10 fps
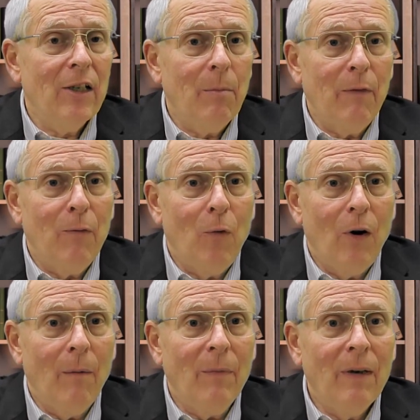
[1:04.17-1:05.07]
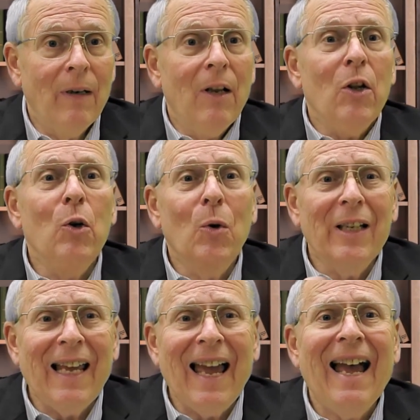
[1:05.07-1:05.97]
to perform? You
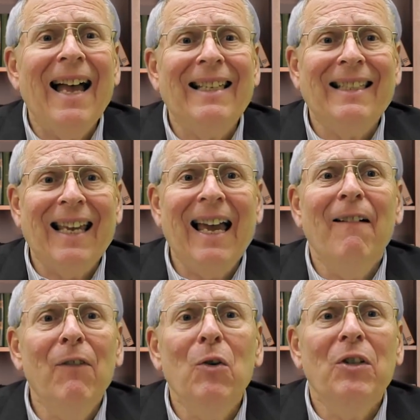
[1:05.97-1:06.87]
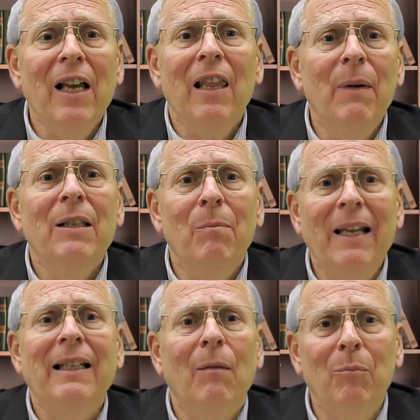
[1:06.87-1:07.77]
can ask, have those elements
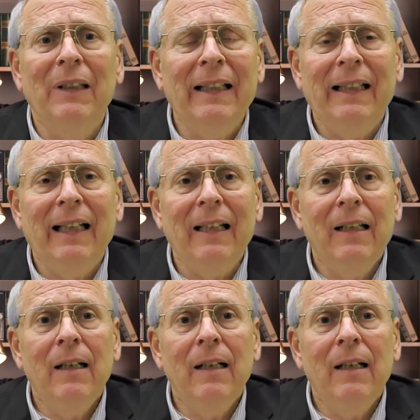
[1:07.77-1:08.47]
been completed?